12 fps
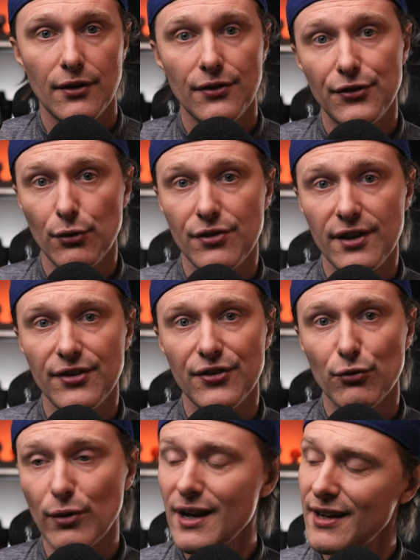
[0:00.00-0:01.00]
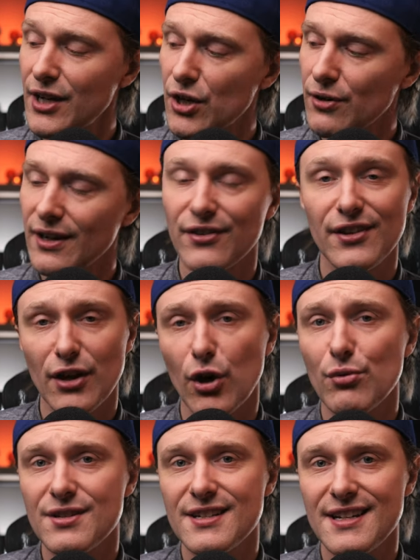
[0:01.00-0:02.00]
So this right here is the
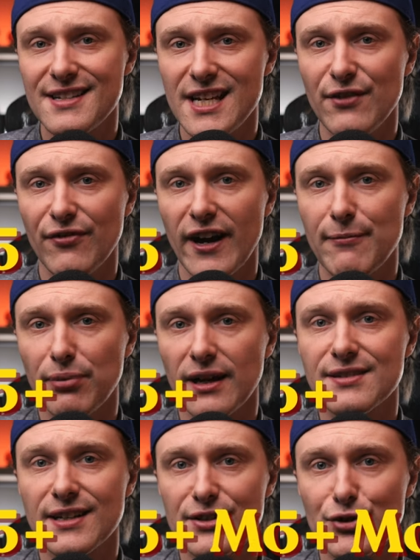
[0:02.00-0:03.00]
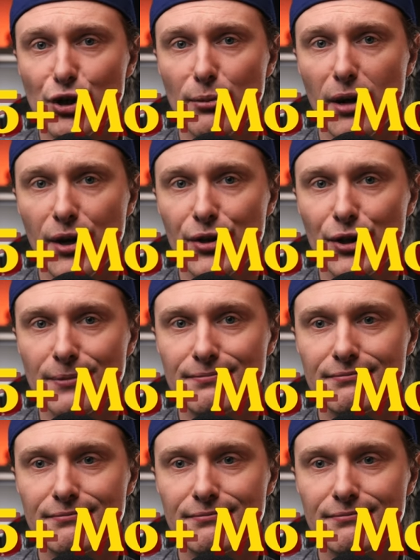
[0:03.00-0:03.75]
Osee T5 Plus external monitor.